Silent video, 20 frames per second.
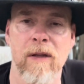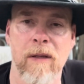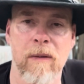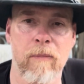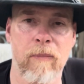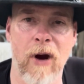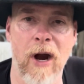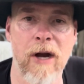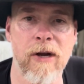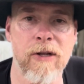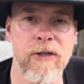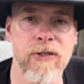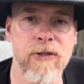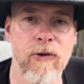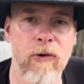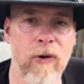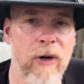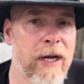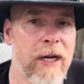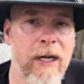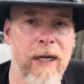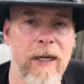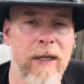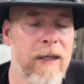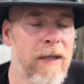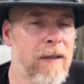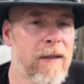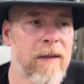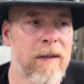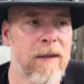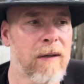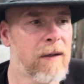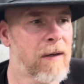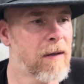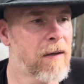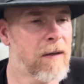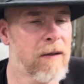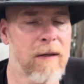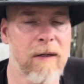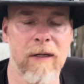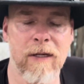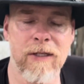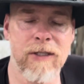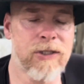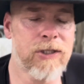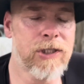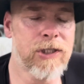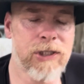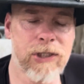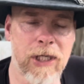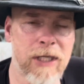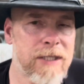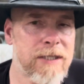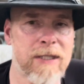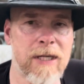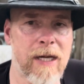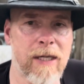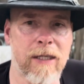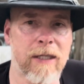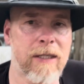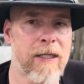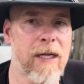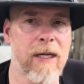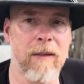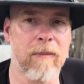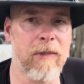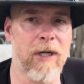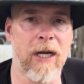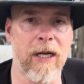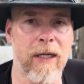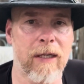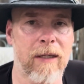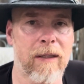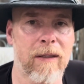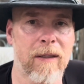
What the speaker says: Brightest green, just like a chem light.